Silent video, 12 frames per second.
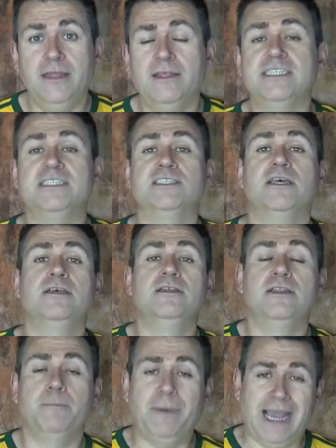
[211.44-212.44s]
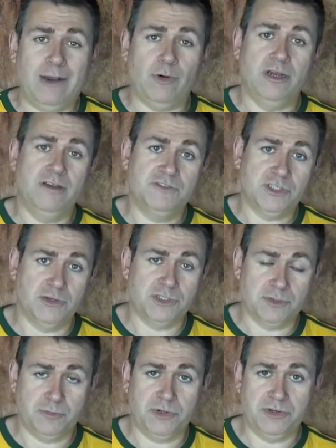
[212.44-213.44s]
This is the power of
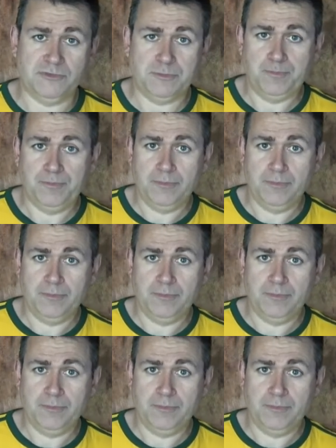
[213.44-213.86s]
social proof.